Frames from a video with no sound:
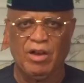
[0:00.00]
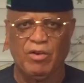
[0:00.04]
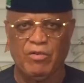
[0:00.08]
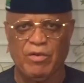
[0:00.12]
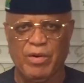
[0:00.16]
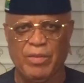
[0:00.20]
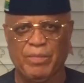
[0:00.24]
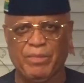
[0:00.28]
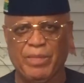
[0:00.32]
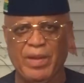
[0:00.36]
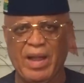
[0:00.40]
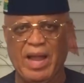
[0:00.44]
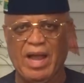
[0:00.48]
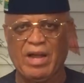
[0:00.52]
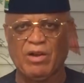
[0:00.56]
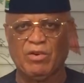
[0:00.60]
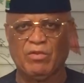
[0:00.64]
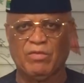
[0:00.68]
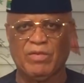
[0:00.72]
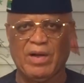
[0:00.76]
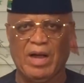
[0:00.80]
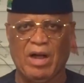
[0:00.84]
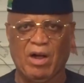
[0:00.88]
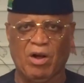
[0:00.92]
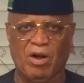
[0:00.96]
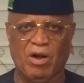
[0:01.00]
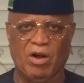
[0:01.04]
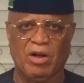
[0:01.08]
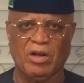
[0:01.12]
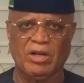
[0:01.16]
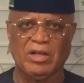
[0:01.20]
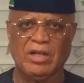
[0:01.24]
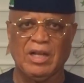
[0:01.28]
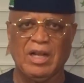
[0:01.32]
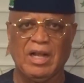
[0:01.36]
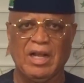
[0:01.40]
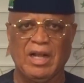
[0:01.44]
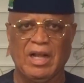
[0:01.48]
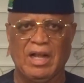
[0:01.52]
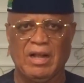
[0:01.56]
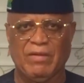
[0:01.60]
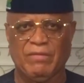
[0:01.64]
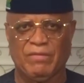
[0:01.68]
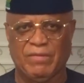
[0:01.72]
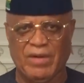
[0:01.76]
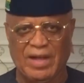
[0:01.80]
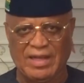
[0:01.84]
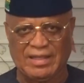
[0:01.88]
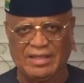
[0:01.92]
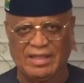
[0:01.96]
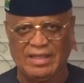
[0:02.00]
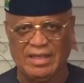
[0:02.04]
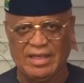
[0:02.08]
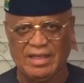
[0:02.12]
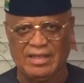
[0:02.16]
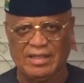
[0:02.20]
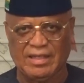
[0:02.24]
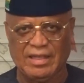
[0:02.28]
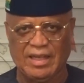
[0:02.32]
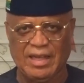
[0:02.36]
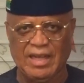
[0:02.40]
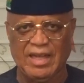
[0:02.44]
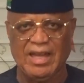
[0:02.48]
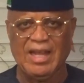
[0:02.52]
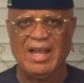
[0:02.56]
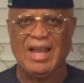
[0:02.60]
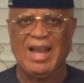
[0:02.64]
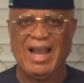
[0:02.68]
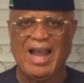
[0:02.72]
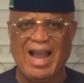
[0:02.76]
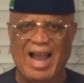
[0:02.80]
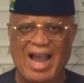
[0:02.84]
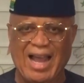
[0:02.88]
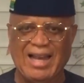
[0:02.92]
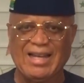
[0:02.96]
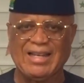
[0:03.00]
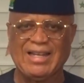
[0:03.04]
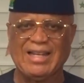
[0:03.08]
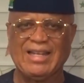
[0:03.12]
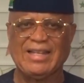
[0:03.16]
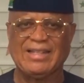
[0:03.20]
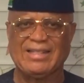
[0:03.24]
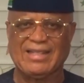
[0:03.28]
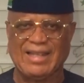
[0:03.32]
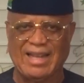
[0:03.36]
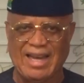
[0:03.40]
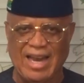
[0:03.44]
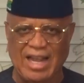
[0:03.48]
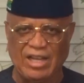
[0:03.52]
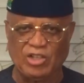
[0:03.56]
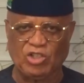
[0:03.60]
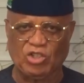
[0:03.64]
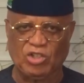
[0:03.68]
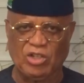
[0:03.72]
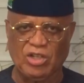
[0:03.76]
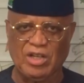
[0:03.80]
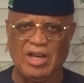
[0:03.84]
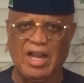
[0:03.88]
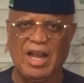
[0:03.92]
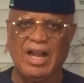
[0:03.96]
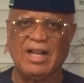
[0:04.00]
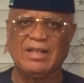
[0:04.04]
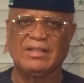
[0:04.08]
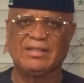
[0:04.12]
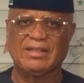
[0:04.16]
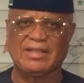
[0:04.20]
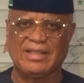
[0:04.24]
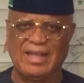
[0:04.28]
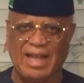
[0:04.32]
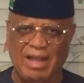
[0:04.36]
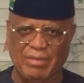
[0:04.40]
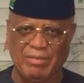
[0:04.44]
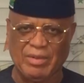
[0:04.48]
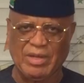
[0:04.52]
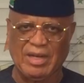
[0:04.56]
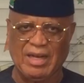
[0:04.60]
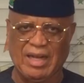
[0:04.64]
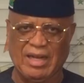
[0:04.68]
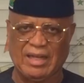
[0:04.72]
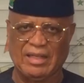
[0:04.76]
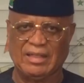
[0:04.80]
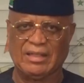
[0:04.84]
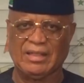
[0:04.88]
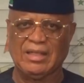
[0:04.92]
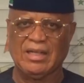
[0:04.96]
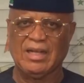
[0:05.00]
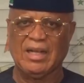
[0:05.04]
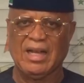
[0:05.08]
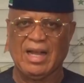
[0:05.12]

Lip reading: repair and overhaul facility and the international terminal